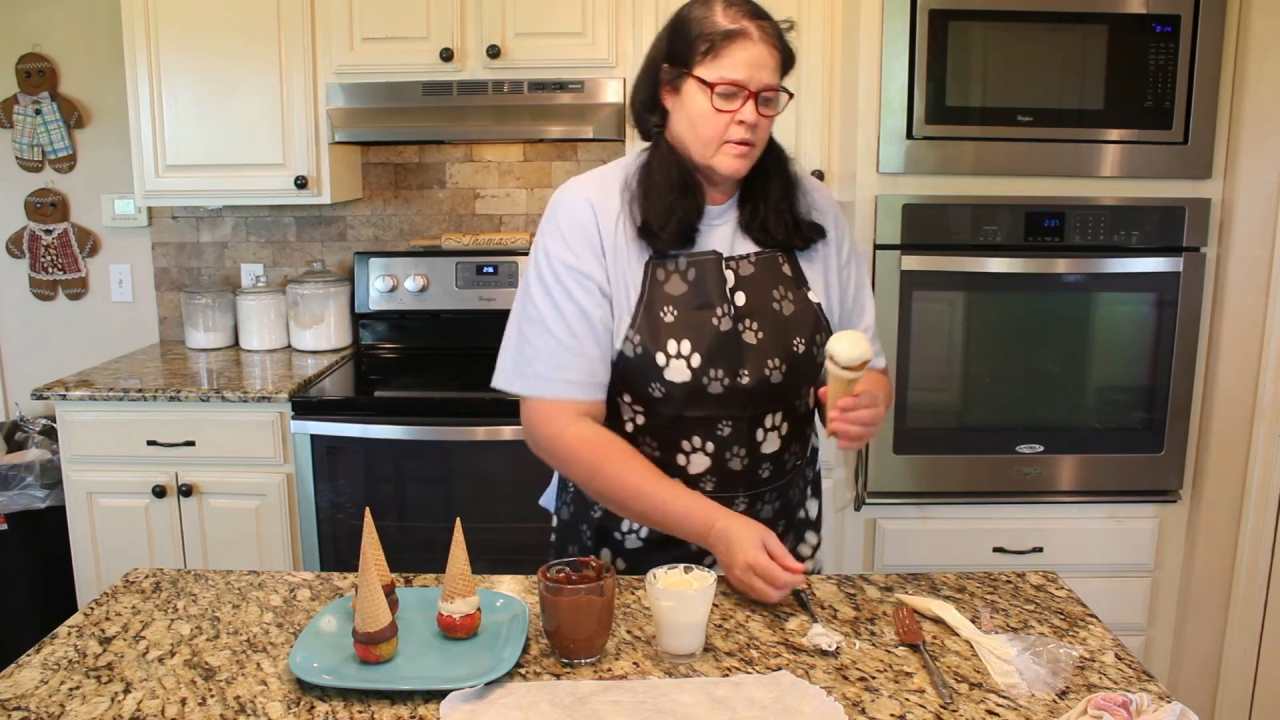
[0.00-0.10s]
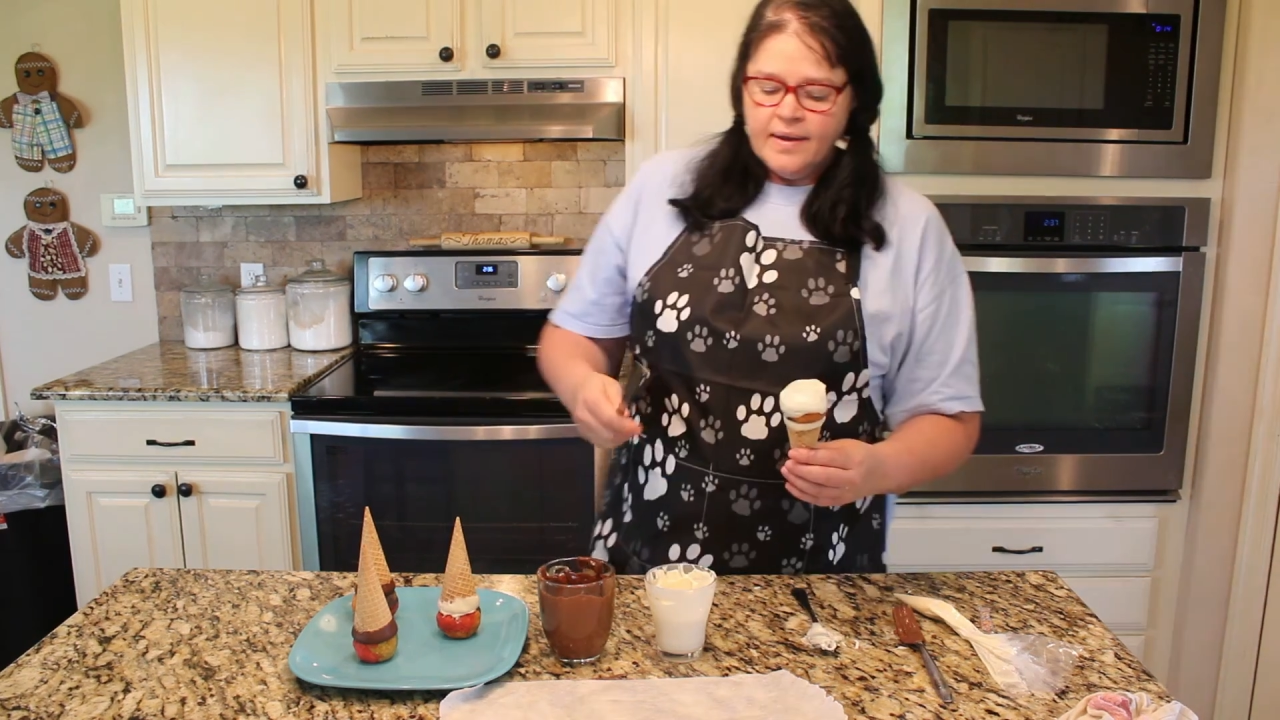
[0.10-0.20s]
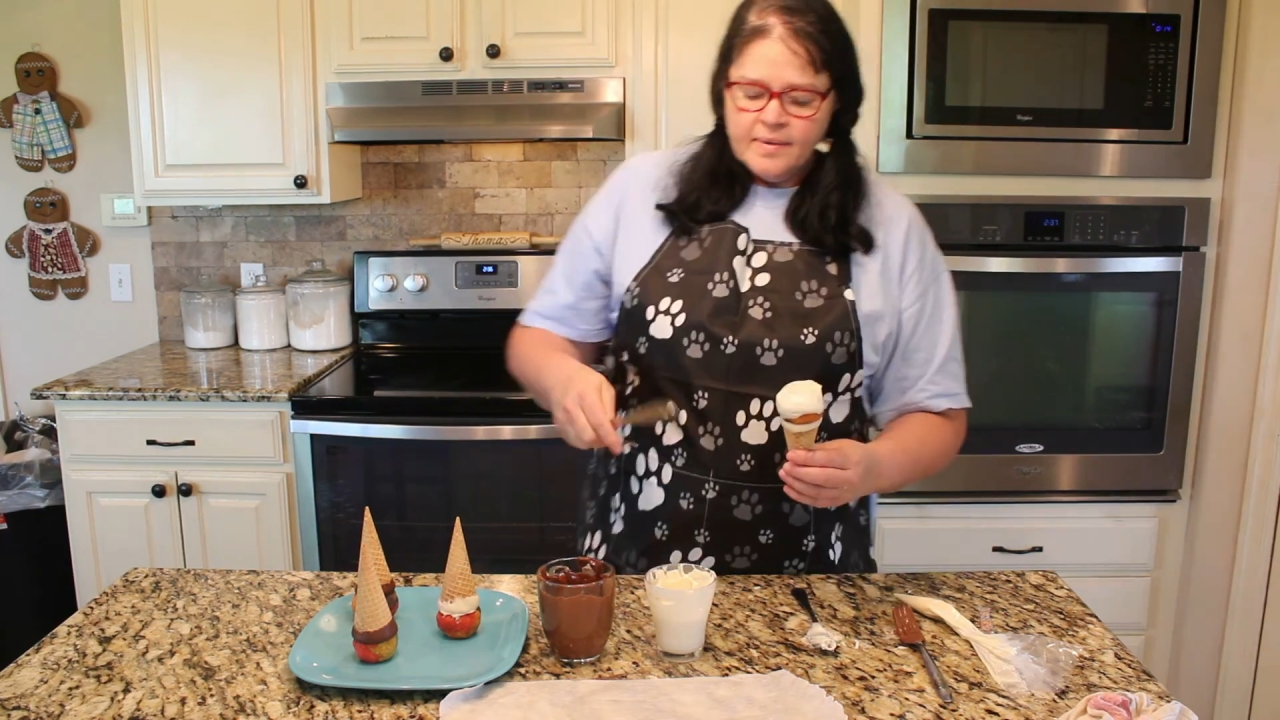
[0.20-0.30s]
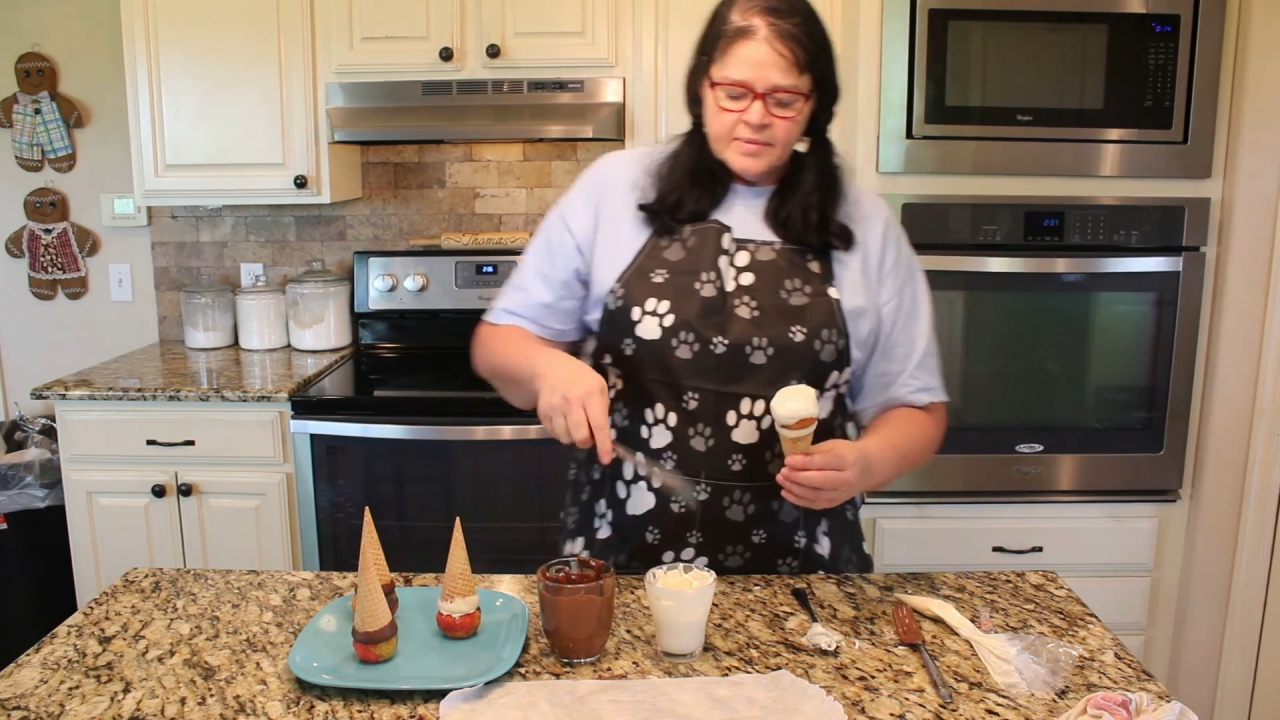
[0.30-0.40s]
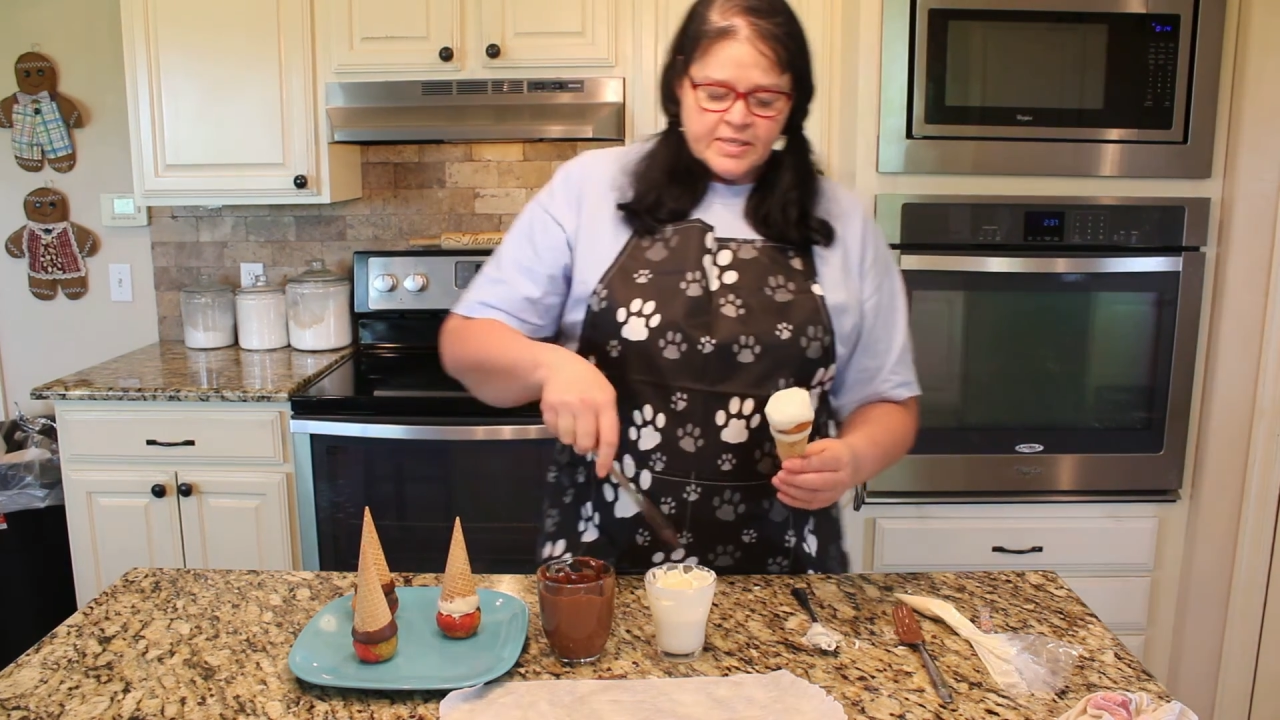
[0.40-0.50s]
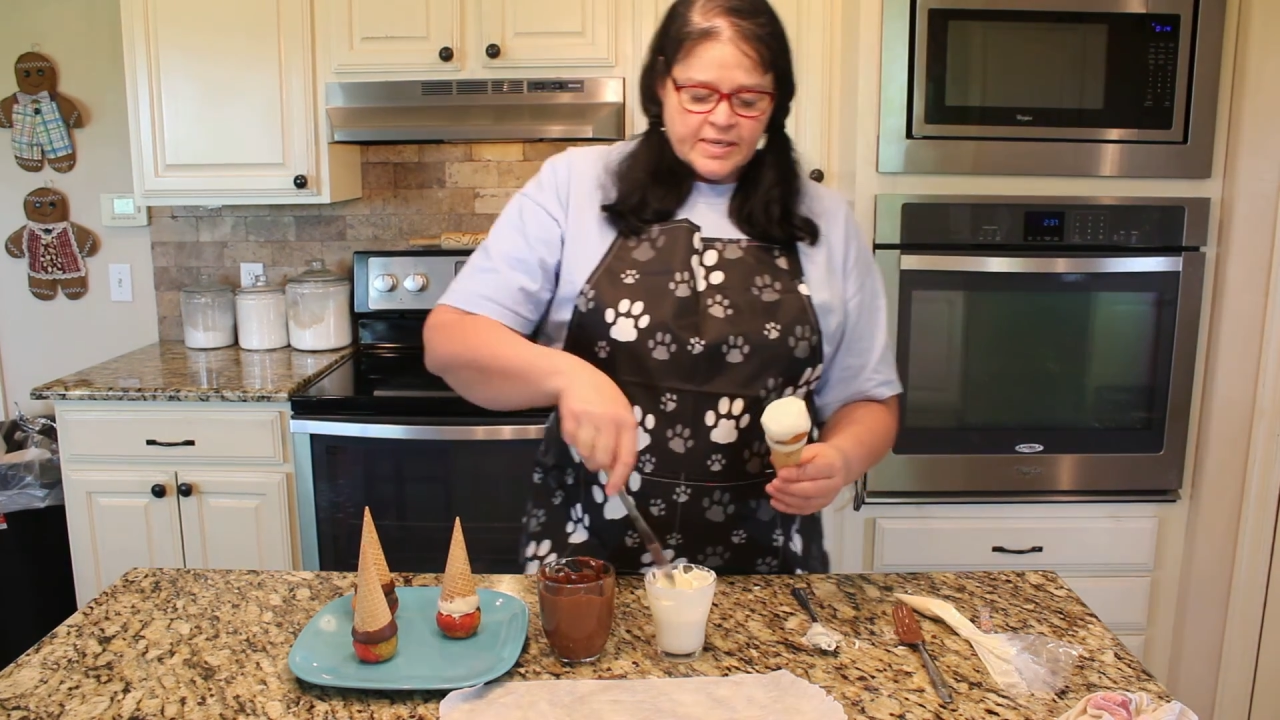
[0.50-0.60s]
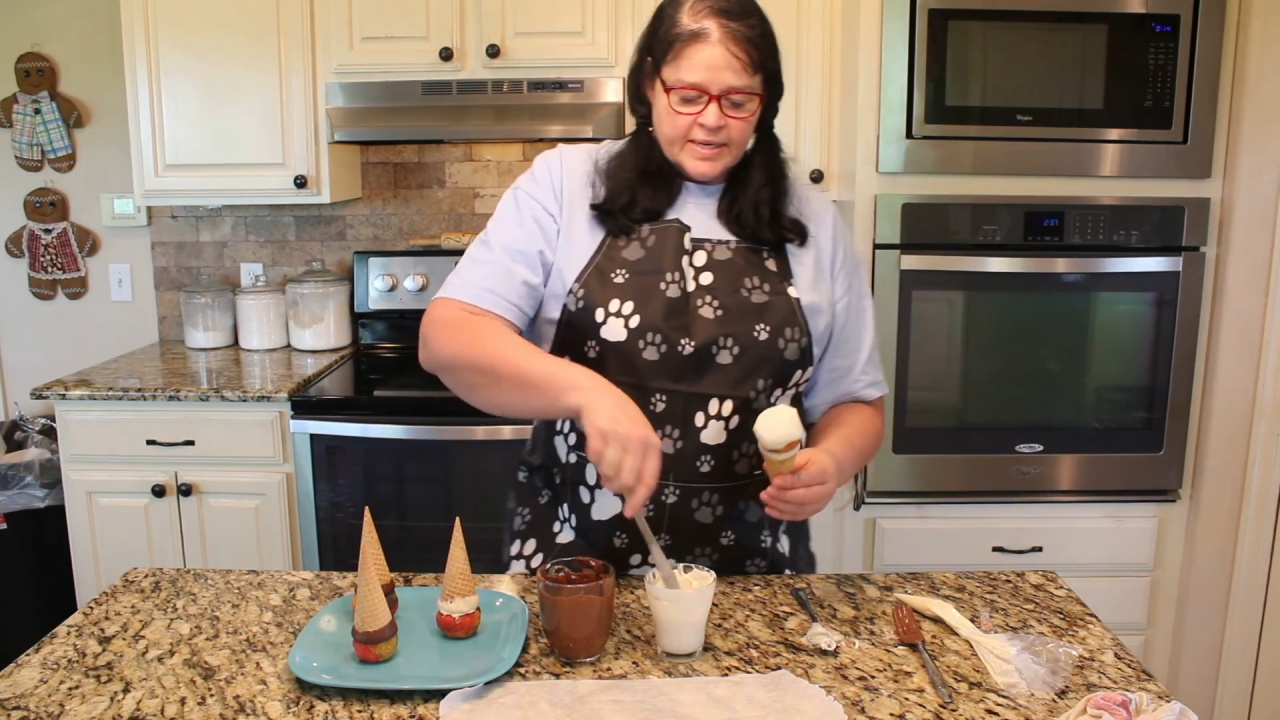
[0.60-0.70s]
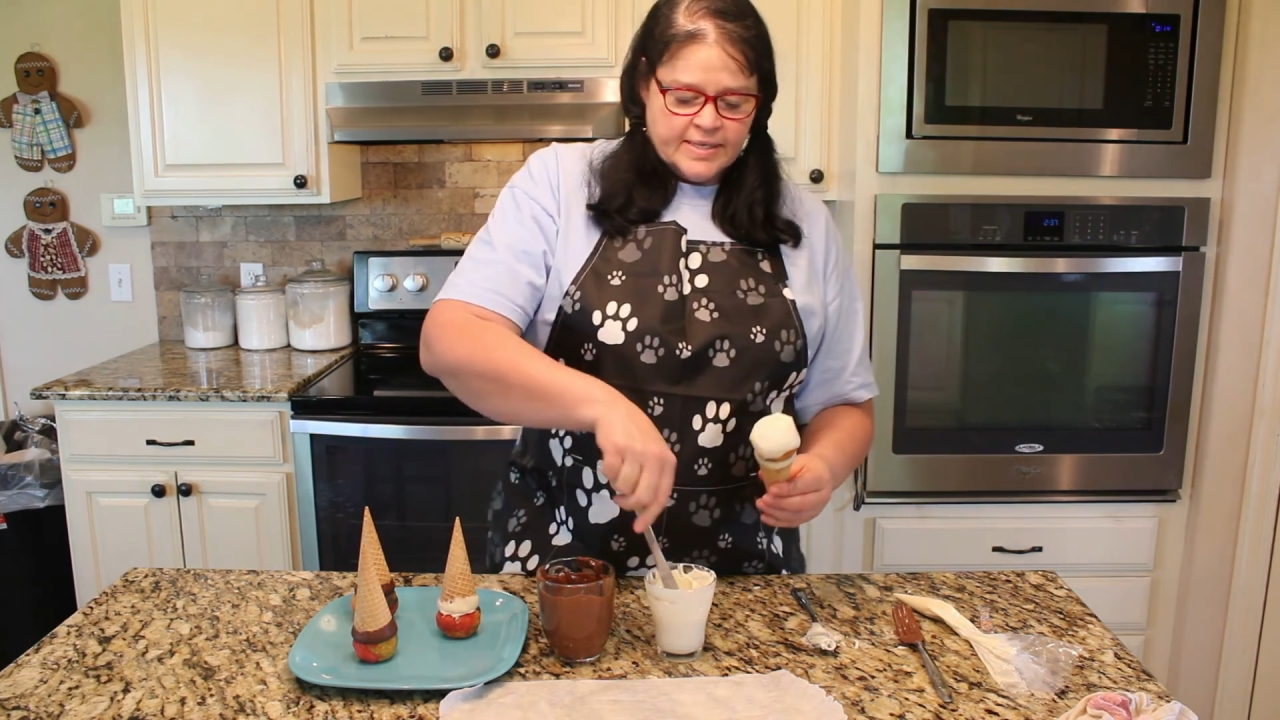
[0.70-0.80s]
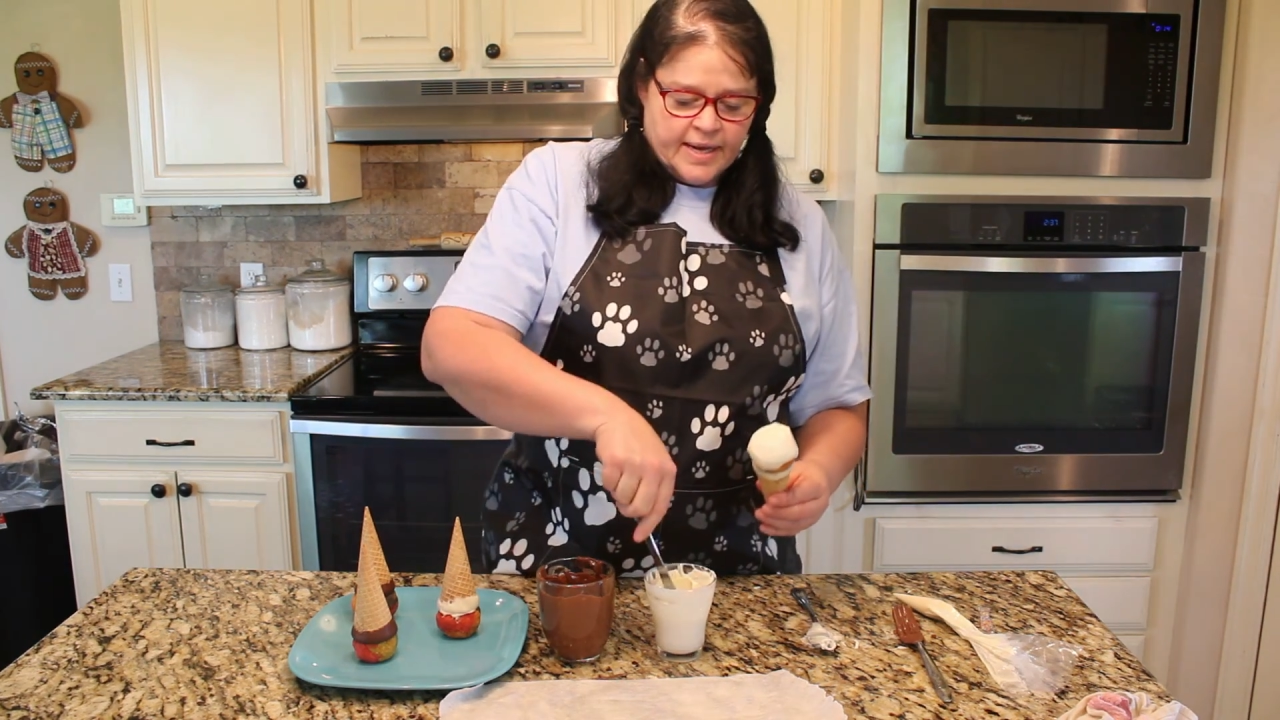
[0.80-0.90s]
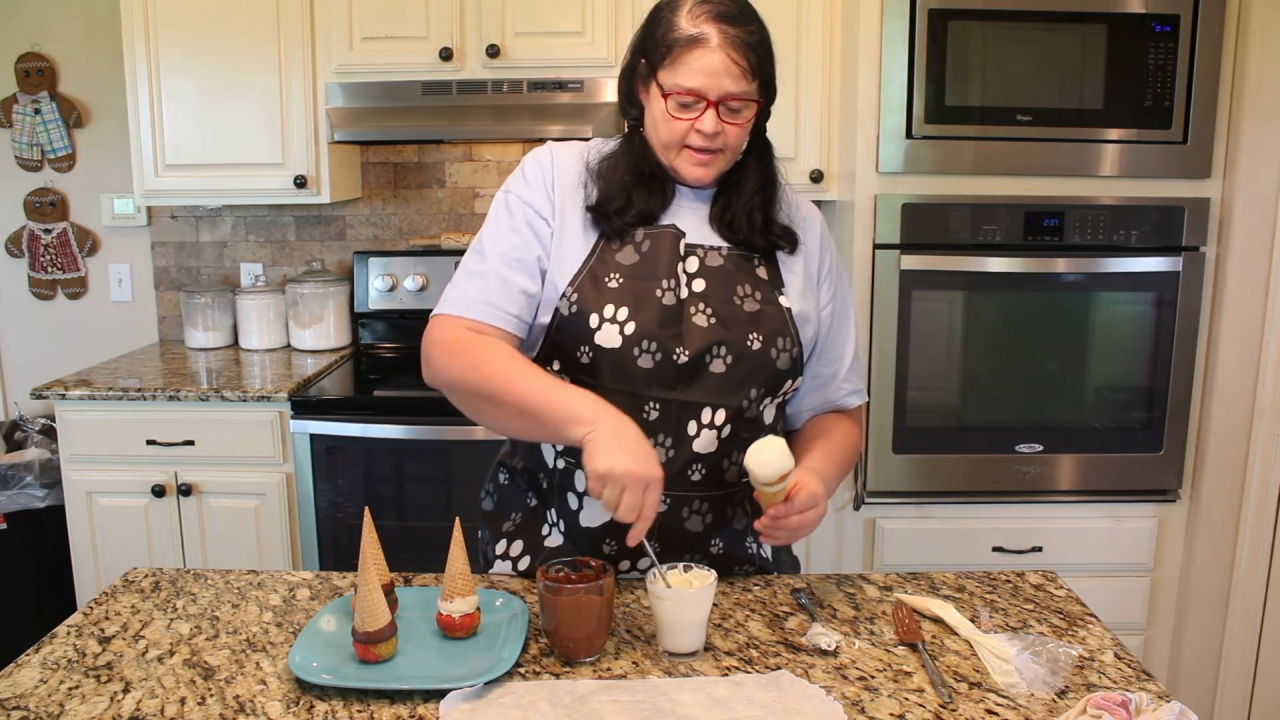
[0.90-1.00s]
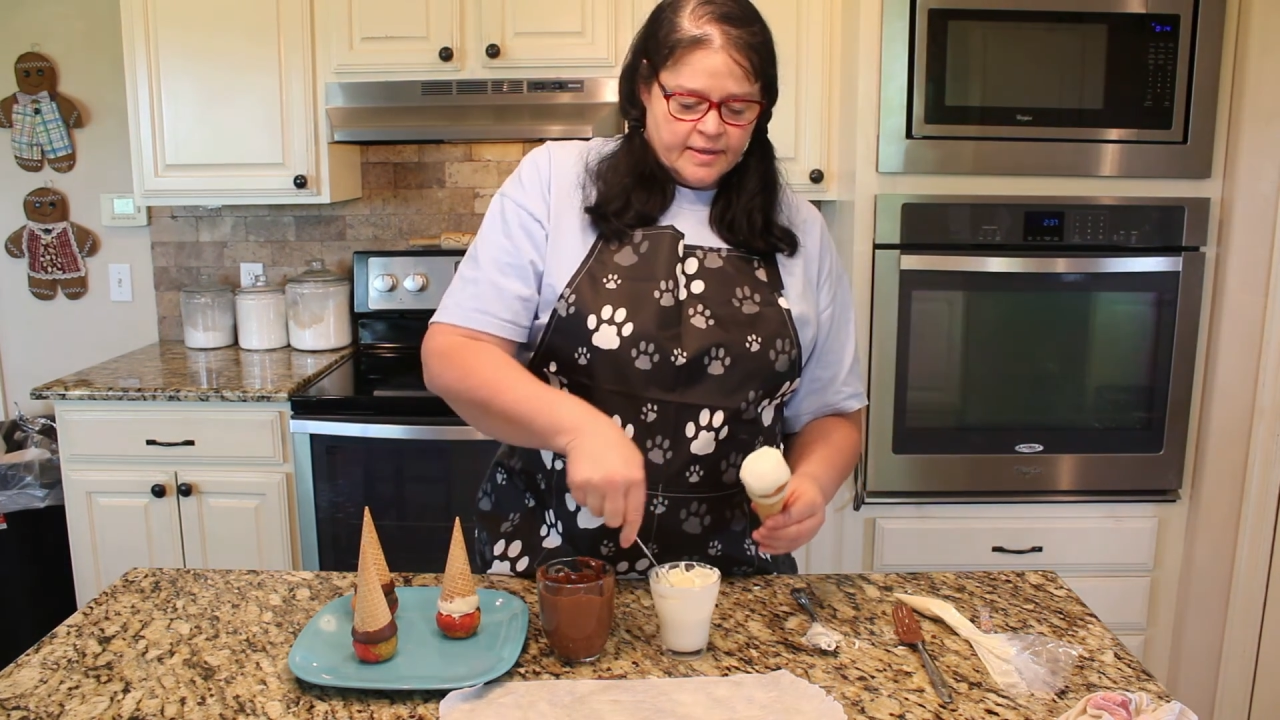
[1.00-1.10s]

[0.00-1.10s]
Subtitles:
I am just going to take a